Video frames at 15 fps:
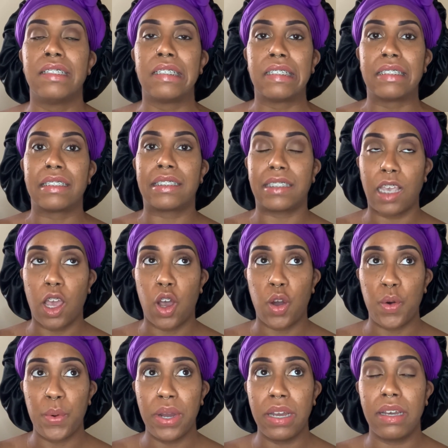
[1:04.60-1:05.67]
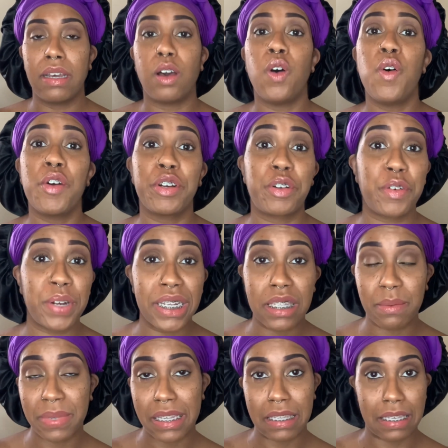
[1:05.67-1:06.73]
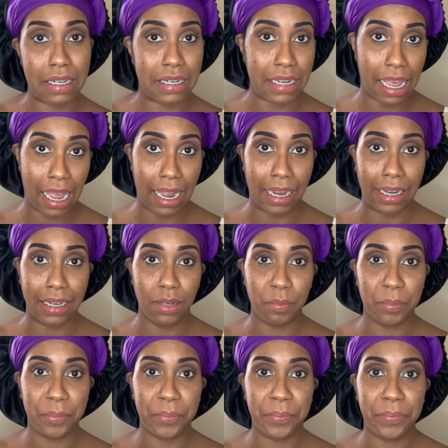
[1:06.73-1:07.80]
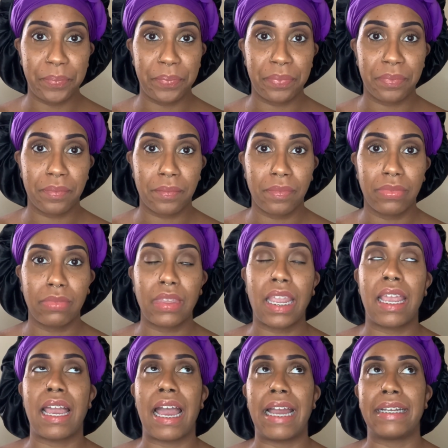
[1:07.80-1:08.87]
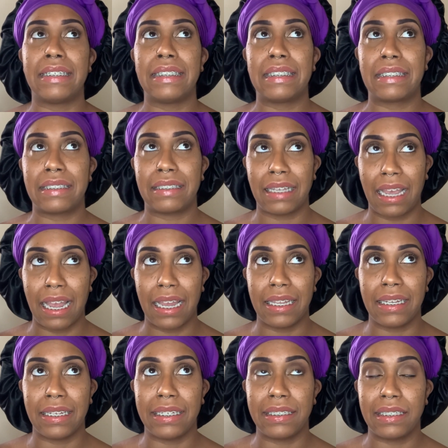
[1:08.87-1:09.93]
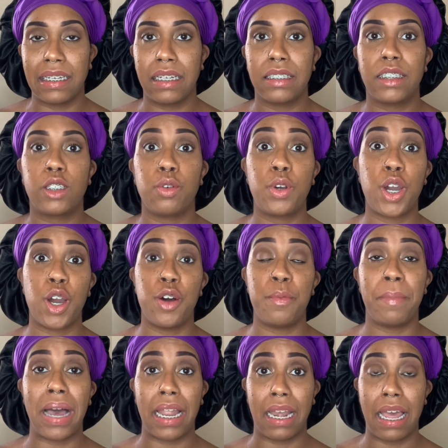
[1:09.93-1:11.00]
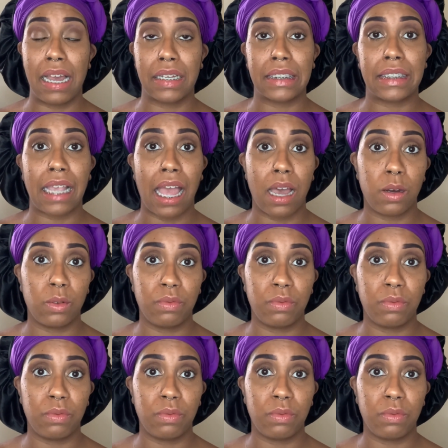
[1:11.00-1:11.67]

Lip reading: So on Christmas Day, I decided to comb my locks out.